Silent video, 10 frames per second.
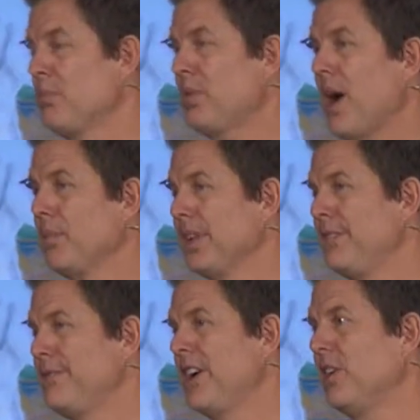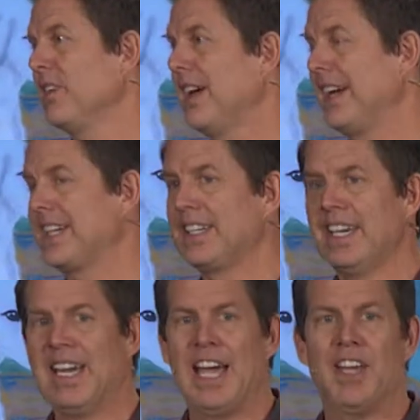probably felt like
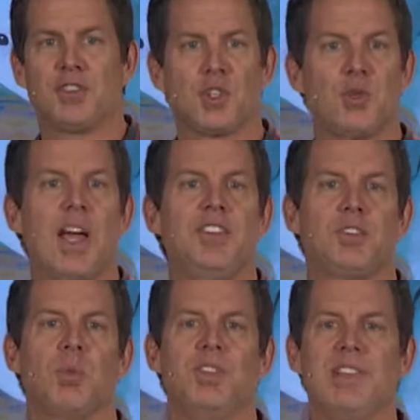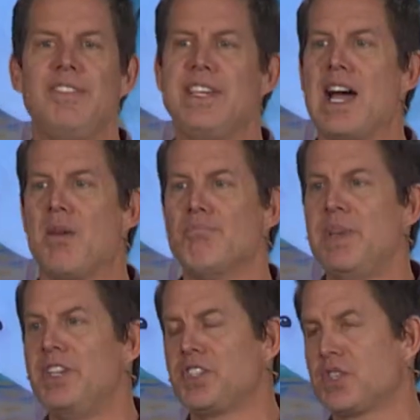as Christ was living out
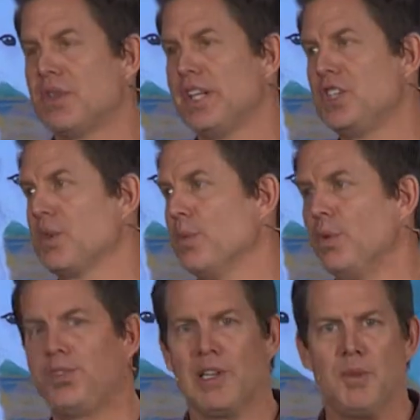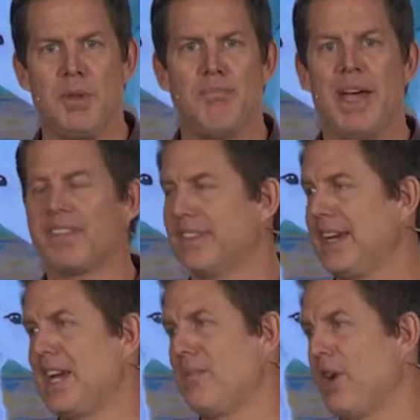ministry in Jerusalem and
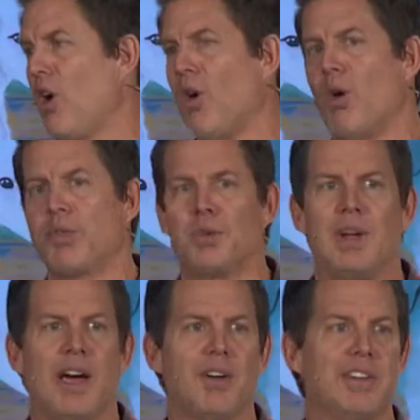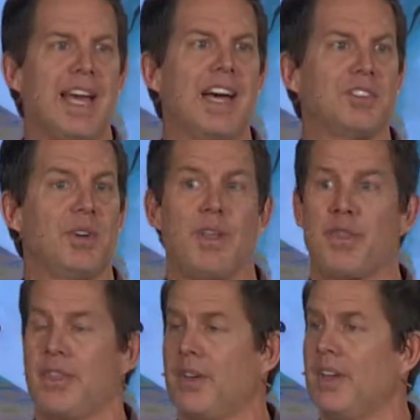Bethlehem and all throughout Nazareth,
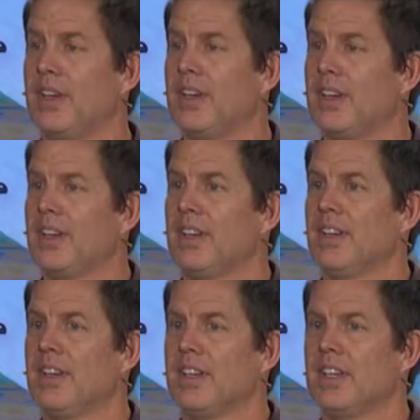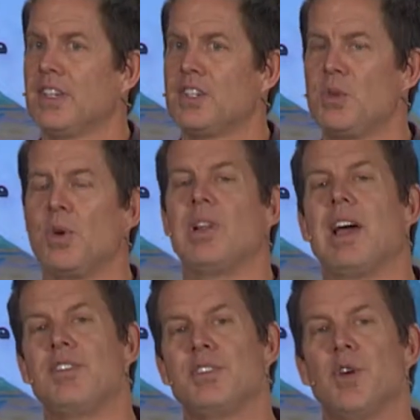do you
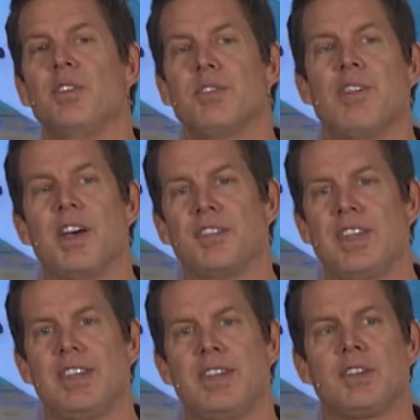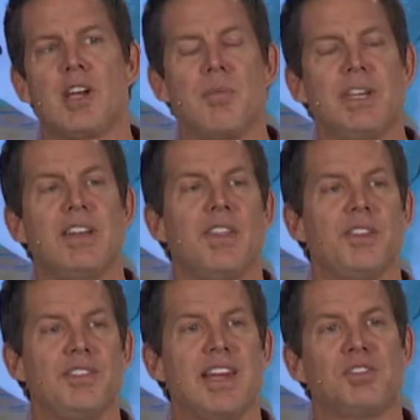realize those of us that coming into
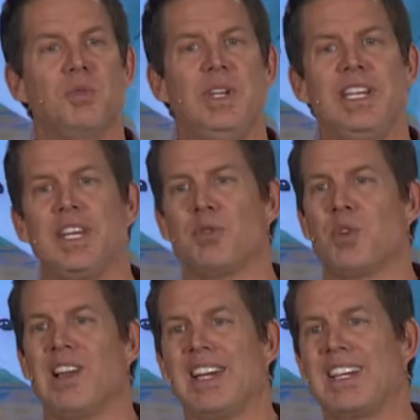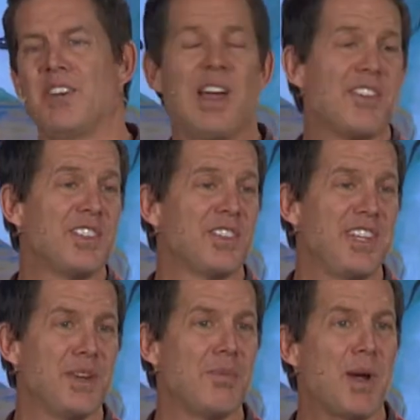this next week, if we're like, I'd rather just
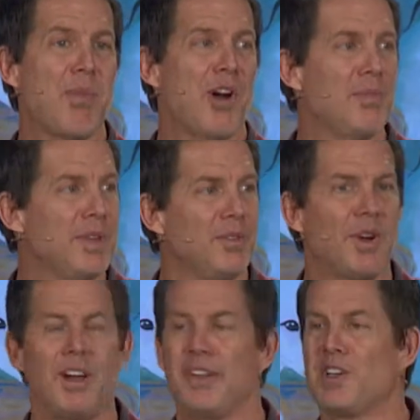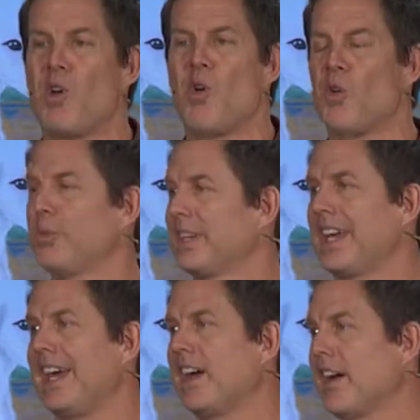stay in my apartment rather than go home to
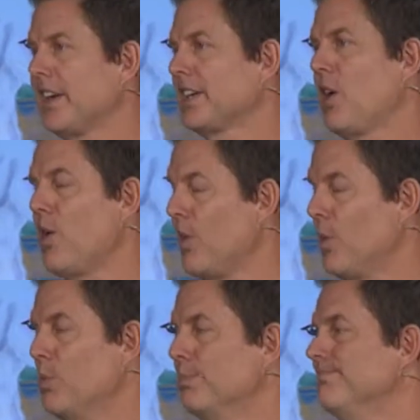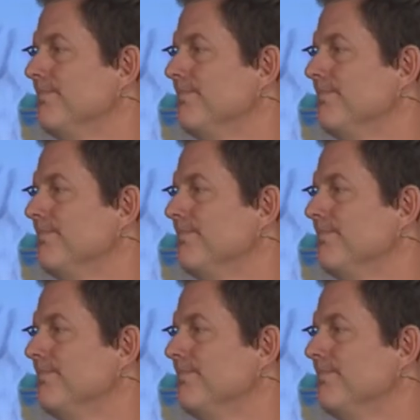chaotic home,